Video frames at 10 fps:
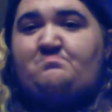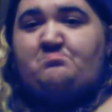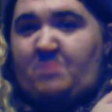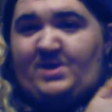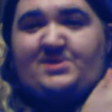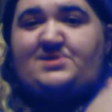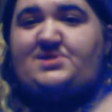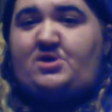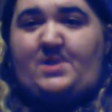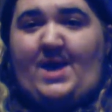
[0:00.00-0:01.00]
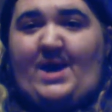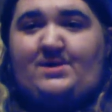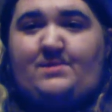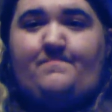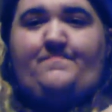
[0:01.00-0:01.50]
they can suck a nick.
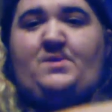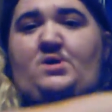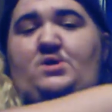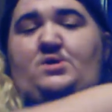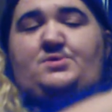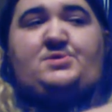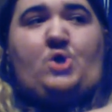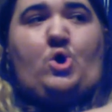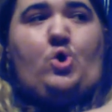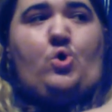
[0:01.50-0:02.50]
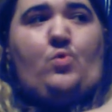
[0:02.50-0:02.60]
So,